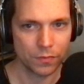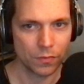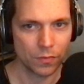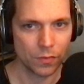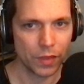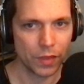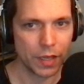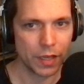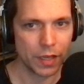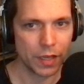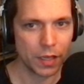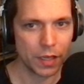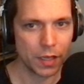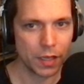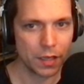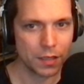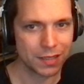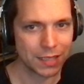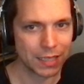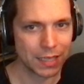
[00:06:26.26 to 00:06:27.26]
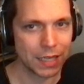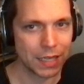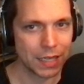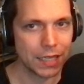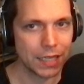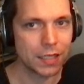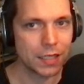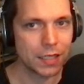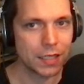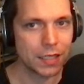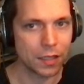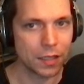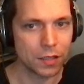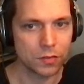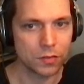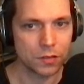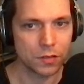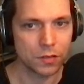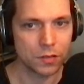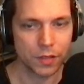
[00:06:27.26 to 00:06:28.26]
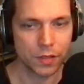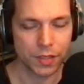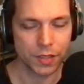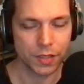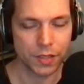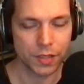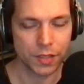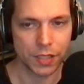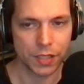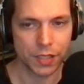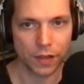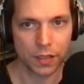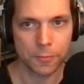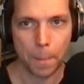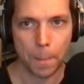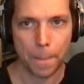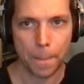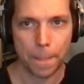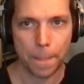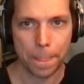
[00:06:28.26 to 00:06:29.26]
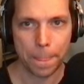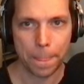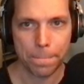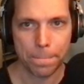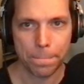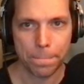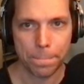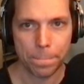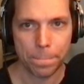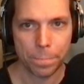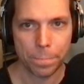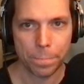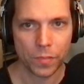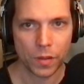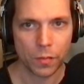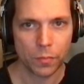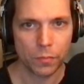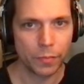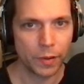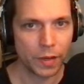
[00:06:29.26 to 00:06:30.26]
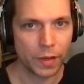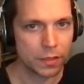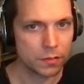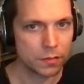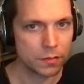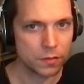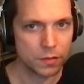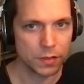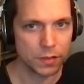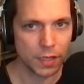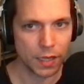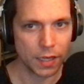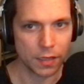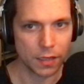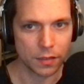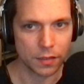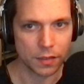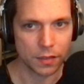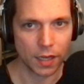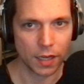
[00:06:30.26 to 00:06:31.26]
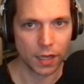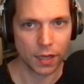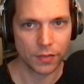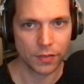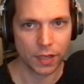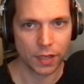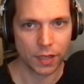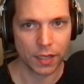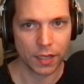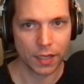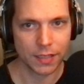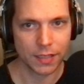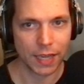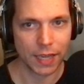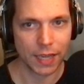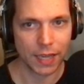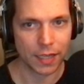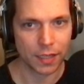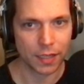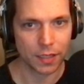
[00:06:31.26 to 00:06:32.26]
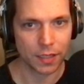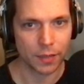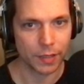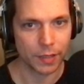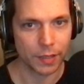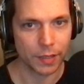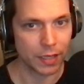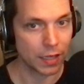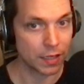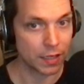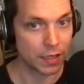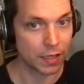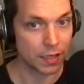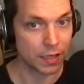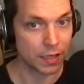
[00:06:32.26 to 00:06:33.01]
They kind of own the C file. But yeah, I've got an attack coming, I guess.